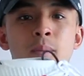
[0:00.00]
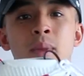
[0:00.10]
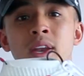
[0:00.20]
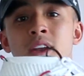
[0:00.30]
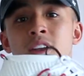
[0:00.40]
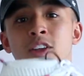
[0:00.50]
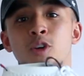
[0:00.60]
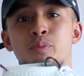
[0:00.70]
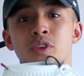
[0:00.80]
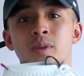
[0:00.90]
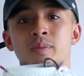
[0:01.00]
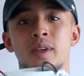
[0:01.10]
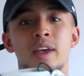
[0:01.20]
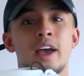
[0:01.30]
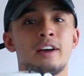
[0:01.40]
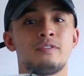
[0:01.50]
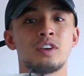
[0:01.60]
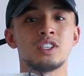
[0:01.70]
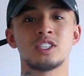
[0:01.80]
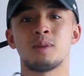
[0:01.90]
Made it a neoprene. At
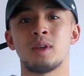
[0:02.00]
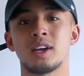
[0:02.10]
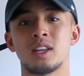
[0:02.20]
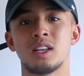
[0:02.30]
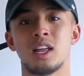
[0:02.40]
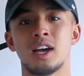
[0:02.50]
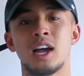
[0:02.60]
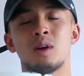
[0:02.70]
first, I'm not gonna lie,